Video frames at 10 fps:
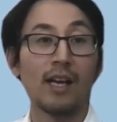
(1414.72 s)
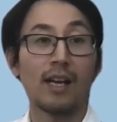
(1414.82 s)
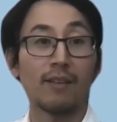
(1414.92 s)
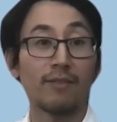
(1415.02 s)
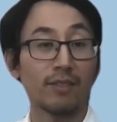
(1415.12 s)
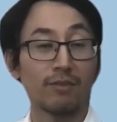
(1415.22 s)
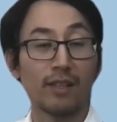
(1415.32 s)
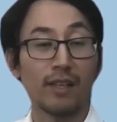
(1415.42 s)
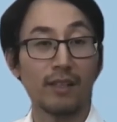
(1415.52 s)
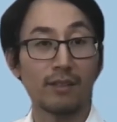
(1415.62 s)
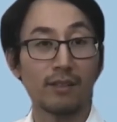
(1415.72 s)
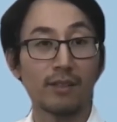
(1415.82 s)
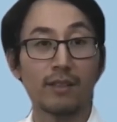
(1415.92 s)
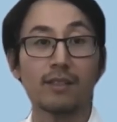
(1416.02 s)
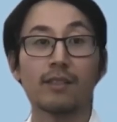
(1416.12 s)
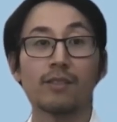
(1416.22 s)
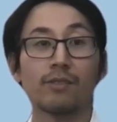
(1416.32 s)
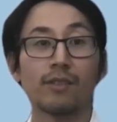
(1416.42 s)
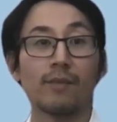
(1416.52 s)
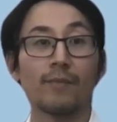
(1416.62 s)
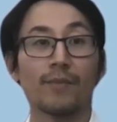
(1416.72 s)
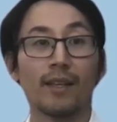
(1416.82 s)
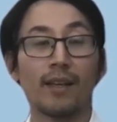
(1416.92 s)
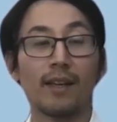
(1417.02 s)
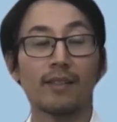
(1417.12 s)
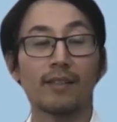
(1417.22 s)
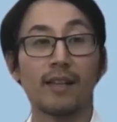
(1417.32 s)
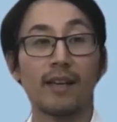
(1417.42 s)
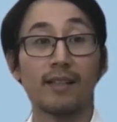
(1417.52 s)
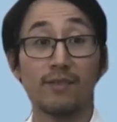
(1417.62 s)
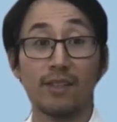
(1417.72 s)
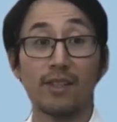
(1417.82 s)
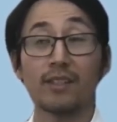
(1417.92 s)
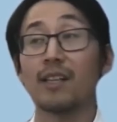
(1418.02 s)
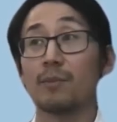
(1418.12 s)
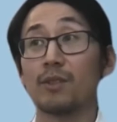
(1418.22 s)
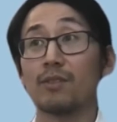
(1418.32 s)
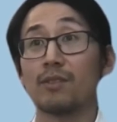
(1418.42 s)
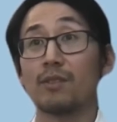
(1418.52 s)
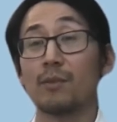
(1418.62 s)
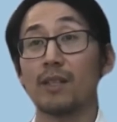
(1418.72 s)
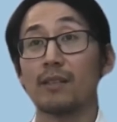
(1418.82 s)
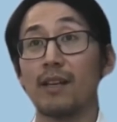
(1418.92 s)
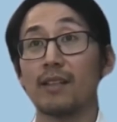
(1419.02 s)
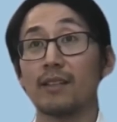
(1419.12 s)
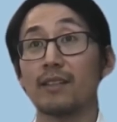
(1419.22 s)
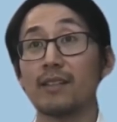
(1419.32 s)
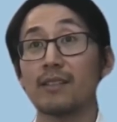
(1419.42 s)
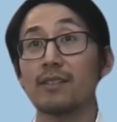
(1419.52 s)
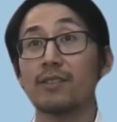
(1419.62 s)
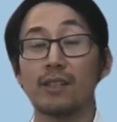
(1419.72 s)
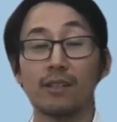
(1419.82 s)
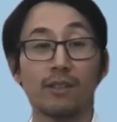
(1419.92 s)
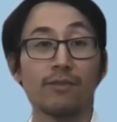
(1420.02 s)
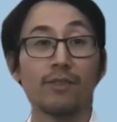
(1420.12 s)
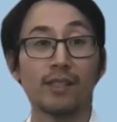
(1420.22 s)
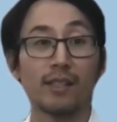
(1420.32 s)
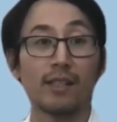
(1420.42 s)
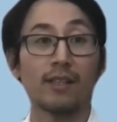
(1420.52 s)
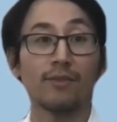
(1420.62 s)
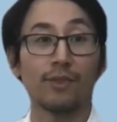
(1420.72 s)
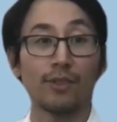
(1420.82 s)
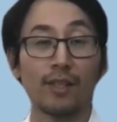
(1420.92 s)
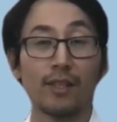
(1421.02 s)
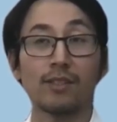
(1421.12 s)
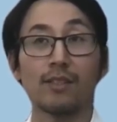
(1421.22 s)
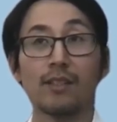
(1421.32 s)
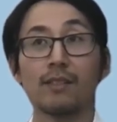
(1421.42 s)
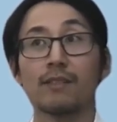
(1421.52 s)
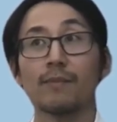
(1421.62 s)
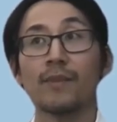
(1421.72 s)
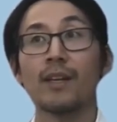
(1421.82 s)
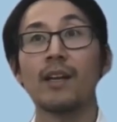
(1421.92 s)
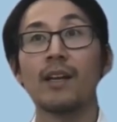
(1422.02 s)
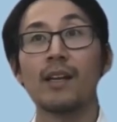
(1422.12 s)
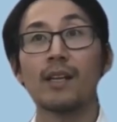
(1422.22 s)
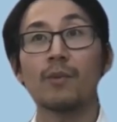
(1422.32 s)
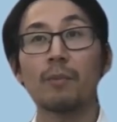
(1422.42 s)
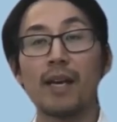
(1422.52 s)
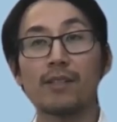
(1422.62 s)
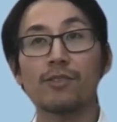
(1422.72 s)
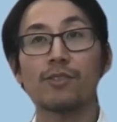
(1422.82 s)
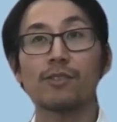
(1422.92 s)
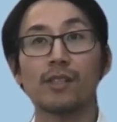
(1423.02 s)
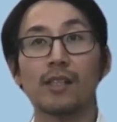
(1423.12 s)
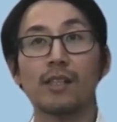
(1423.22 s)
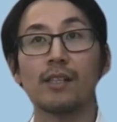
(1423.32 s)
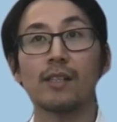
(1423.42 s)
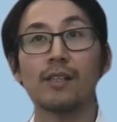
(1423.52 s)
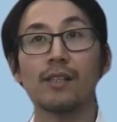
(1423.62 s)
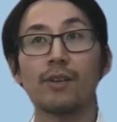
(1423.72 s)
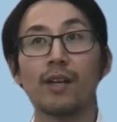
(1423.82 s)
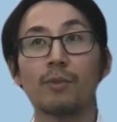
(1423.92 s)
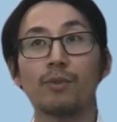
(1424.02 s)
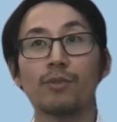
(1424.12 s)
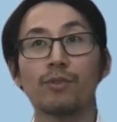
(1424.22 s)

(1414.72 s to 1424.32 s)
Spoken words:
if it's related, etc. And that is very time consuming and does create a lot of fatigue for your engineers. Now with PagerDuty, we're able